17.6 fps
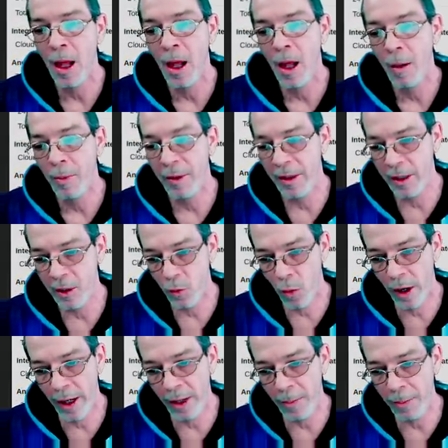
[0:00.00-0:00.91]
but these
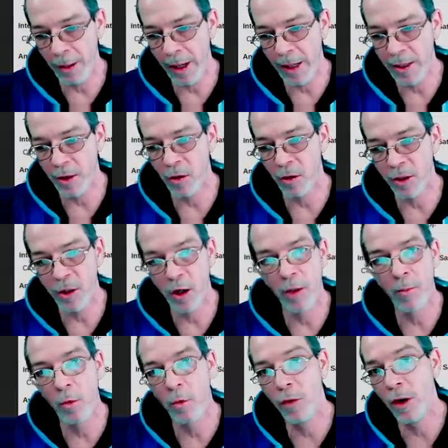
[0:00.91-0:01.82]
rain bands are going to
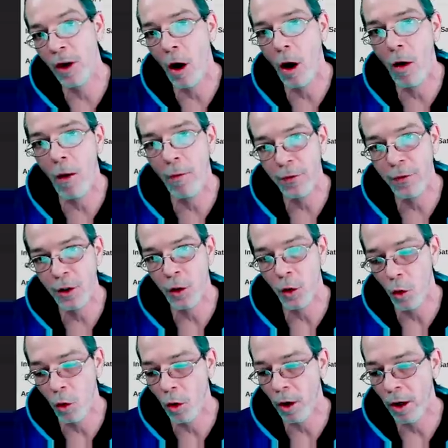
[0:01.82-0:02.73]
start moving
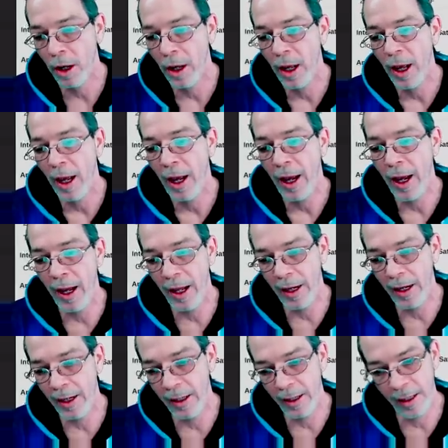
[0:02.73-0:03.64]
offshore,
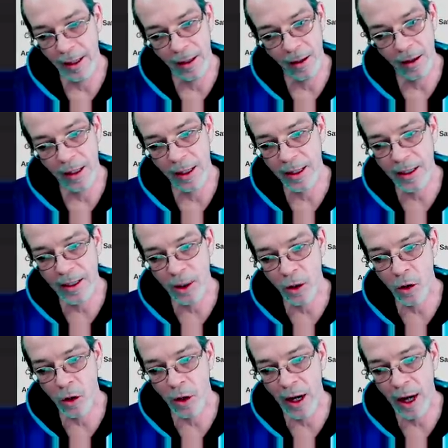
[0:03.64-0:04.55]
and it's
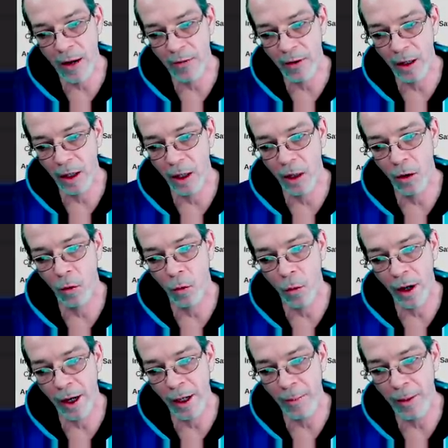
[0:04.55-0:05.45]
still going to have a little
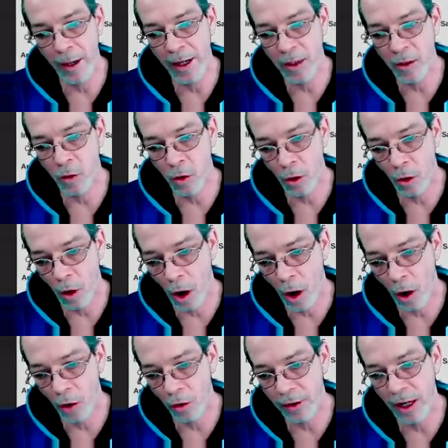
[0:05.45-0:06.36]
rain band that's going to go
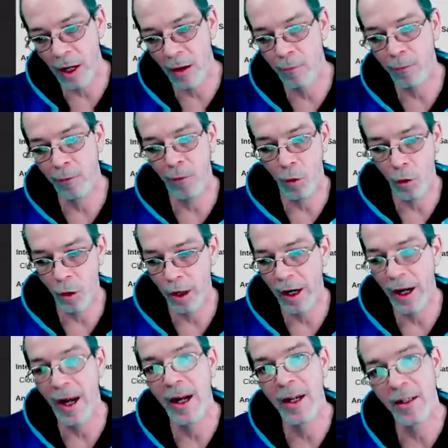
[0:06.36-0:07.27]
all down Florida
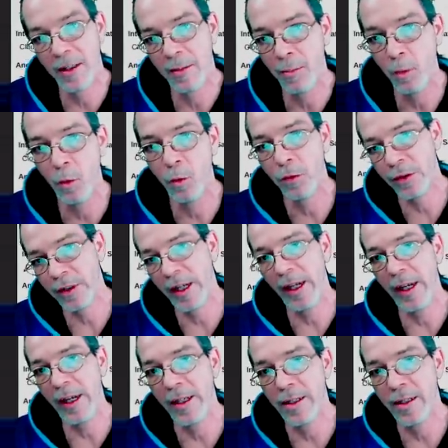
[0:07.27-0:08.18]
as it moves
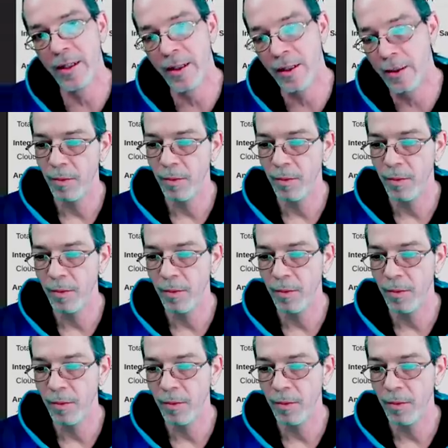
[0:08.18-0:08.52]
east.